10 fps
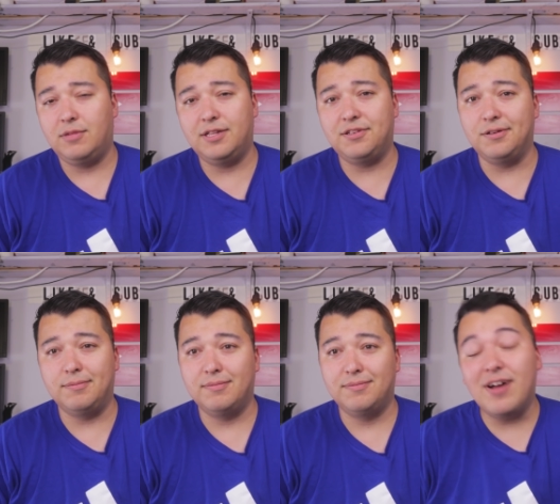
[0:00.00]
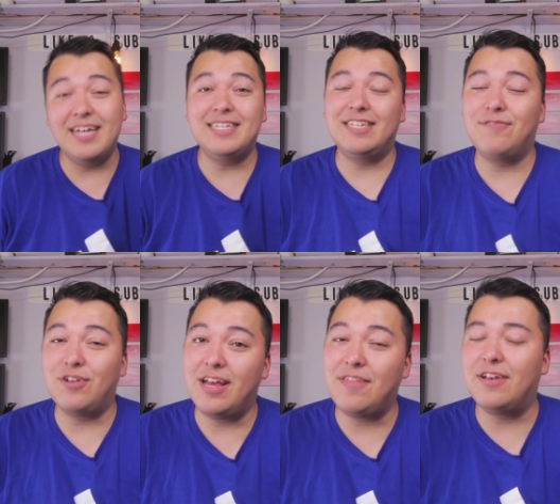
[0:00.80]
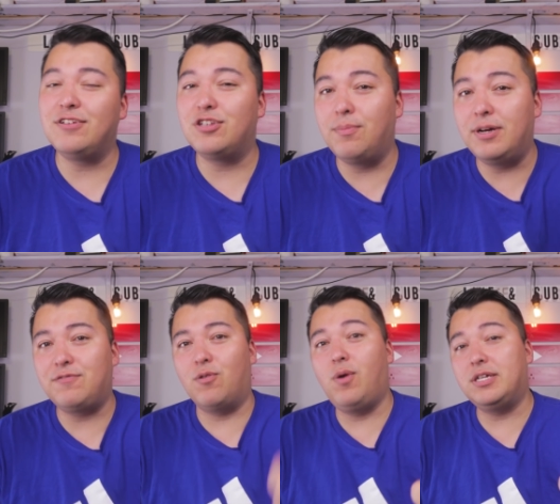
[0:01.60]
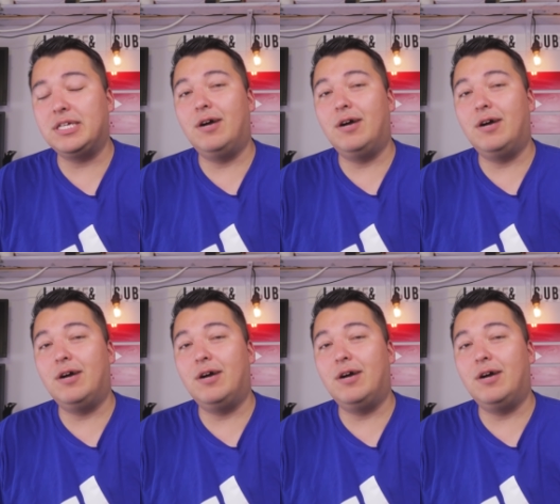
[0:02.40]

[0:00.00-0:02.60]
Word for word: That's it. Well guys, that's it for today. Thank you so much for watching.